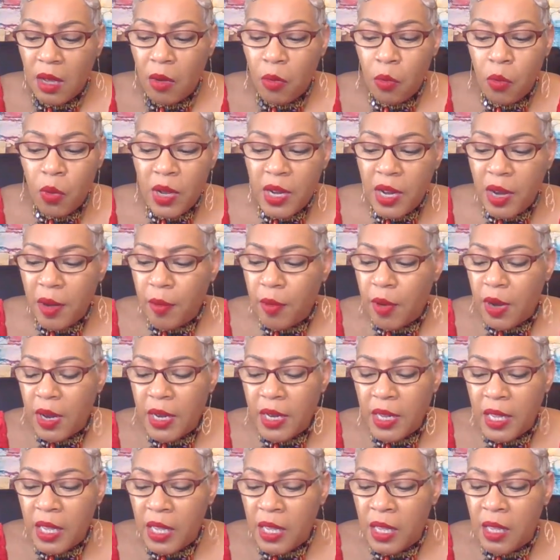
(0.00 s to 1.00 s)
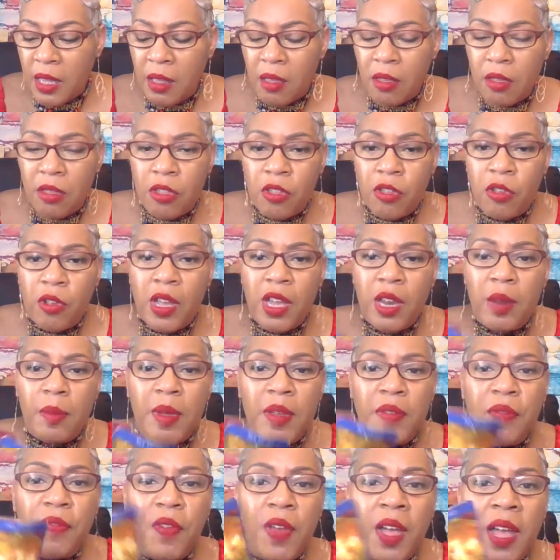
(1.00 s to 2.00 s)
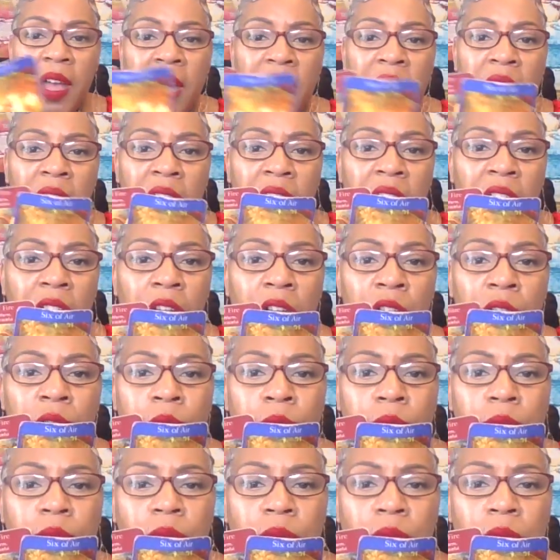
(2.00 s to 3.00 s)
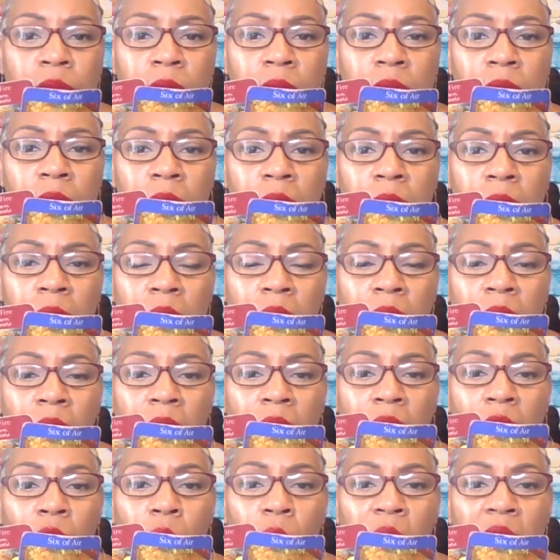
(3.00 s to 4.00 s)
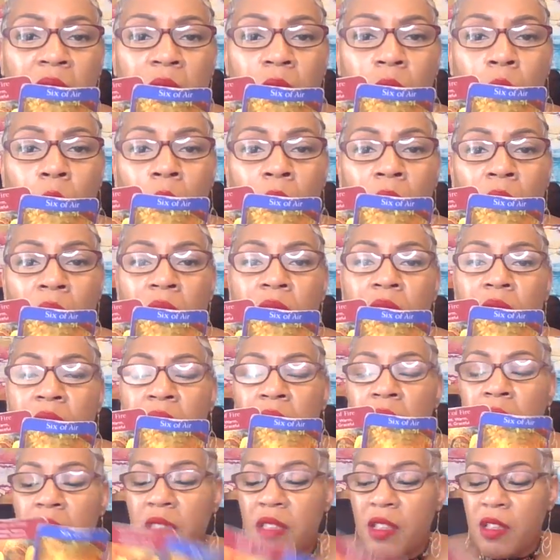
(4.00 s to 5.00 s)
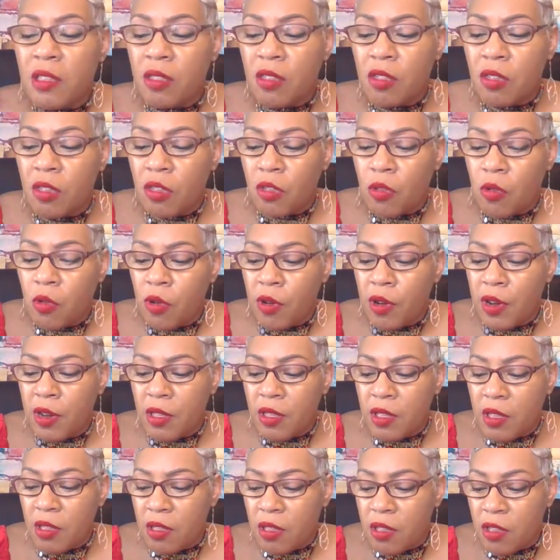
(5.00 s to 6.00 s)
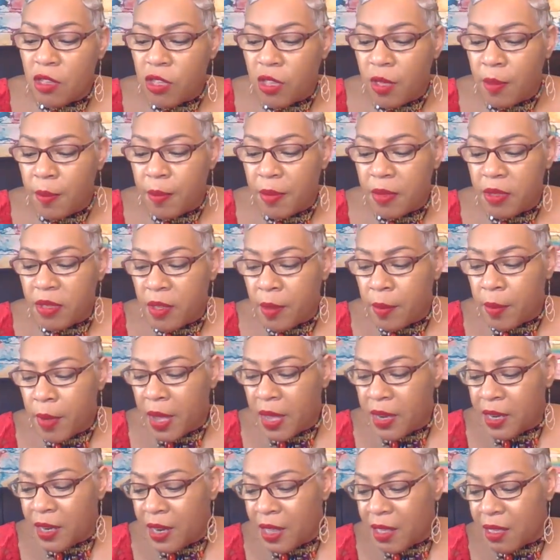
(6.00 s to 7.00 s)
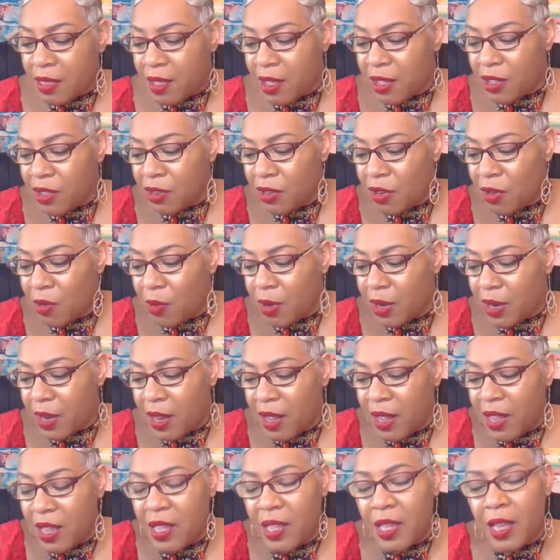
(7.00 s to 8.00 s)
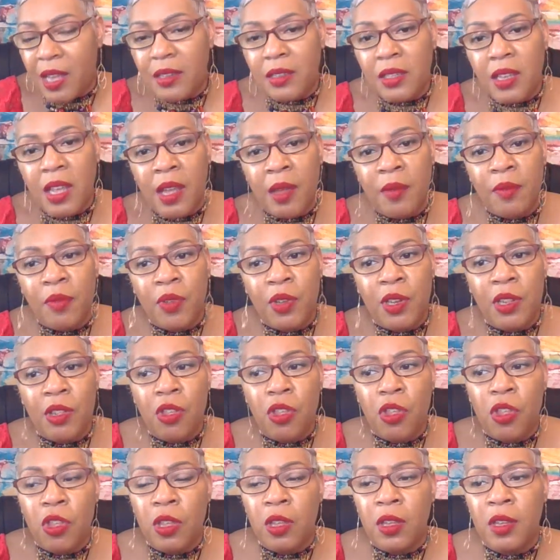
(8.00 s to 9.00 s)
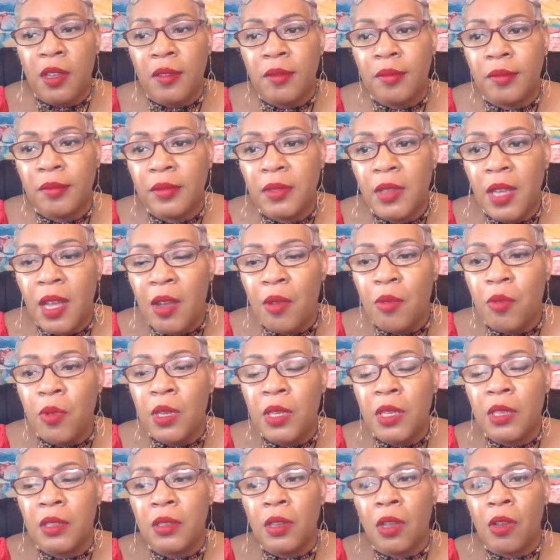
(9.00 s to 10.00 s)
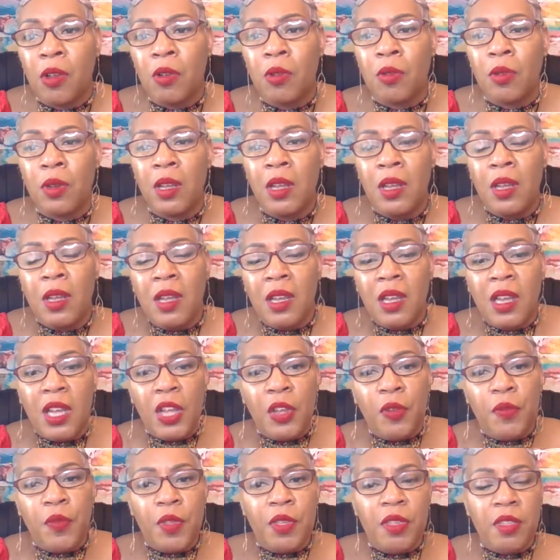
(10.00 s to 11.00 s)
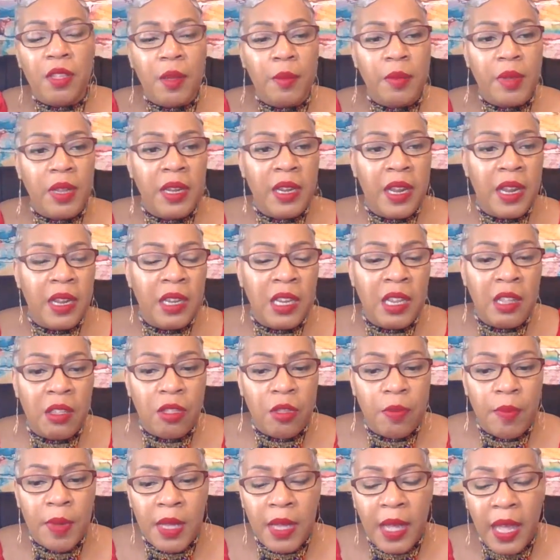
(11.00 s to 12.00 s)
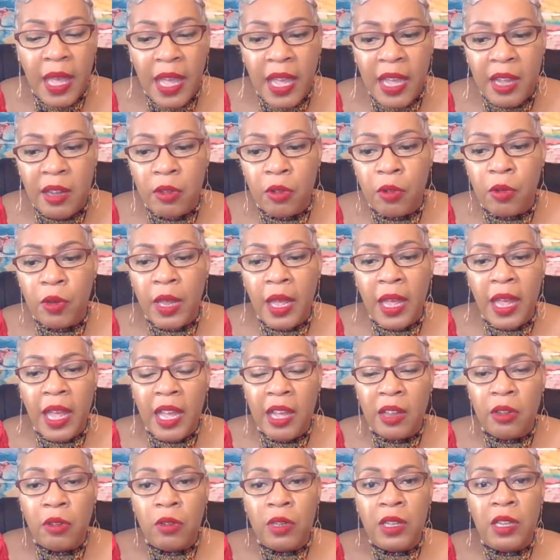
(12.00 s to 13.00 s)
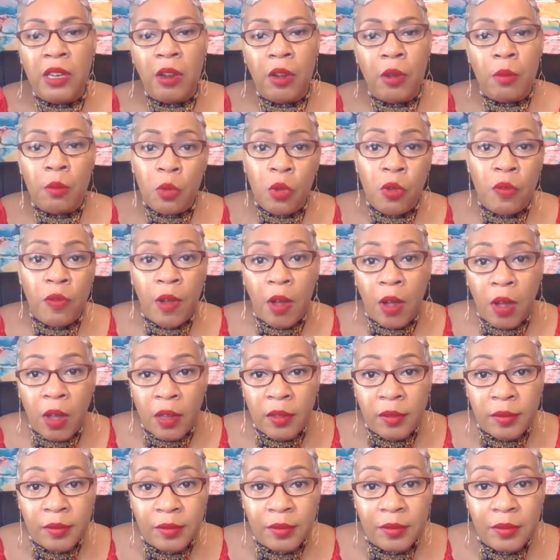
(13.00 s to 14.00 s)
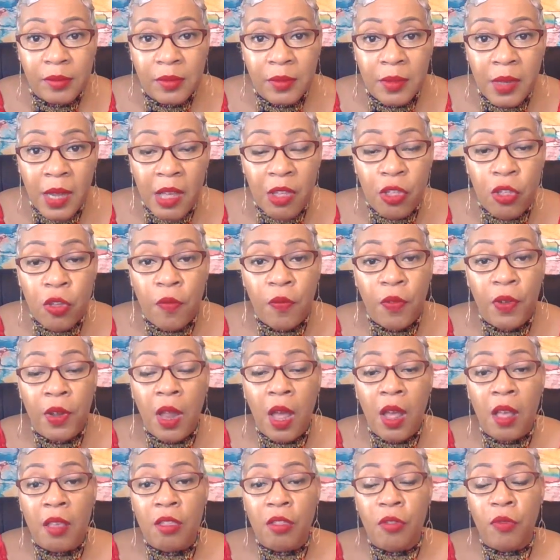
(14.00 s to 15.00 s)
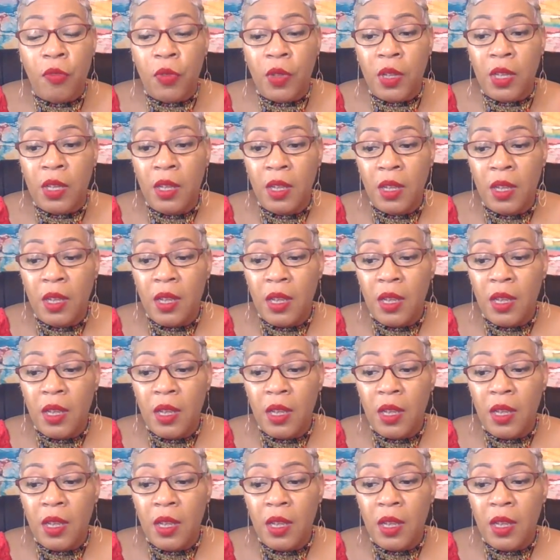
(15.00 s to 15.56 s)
Whatever it is, you're going to be fine, Leo. Queen of Wands and then Six of Swords. This is somebody that's like, you know what? I ain't got time for this shit. I really don't. If it's something that needs to be handled, handle it or move on. That's your philosophy.